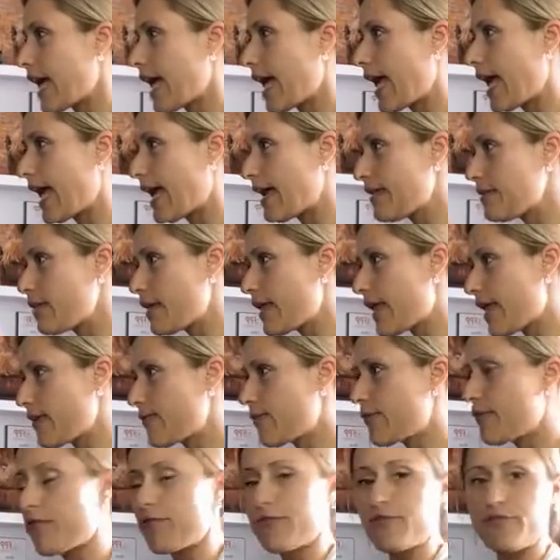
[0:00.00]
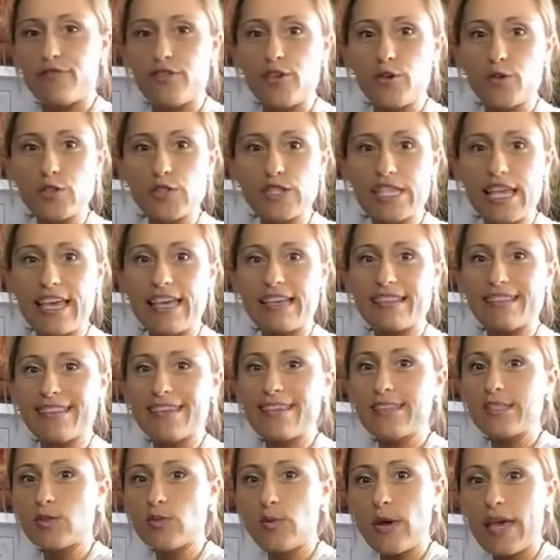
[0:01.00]
and if you're staying
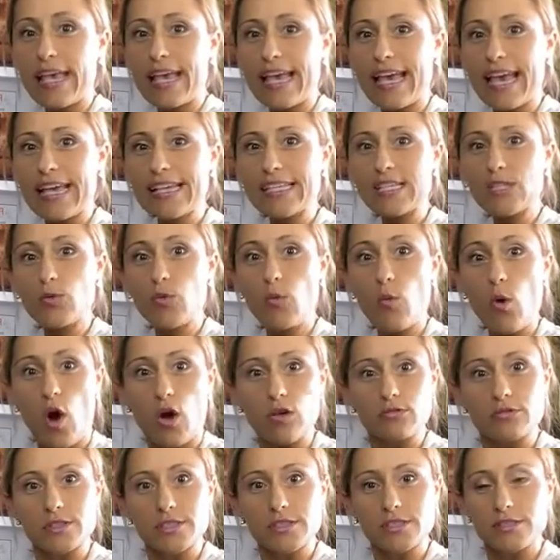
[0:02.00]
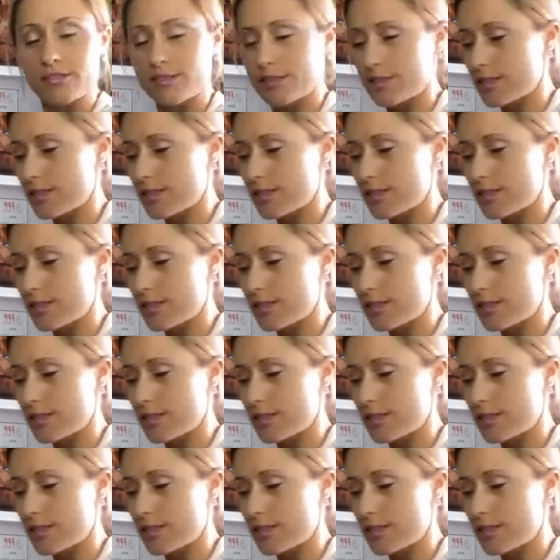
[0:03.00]
this way, guess what?